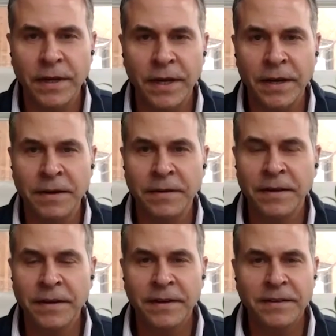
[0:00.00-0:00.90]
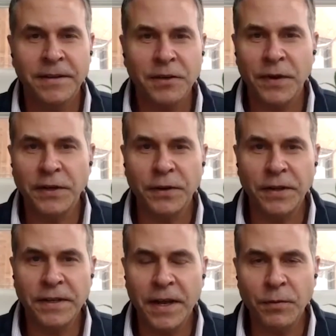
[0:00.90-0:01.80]
Uh, Dr. van der
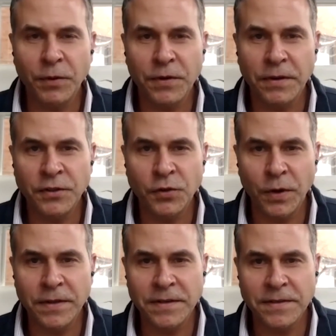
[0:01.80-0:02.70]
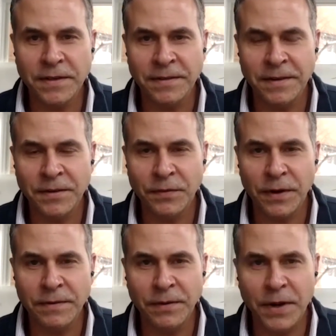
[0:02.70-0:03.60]
Linden and I really enjoyed this, and it's
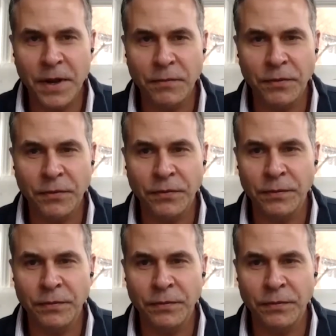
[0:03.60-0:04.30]
very, very helpful for,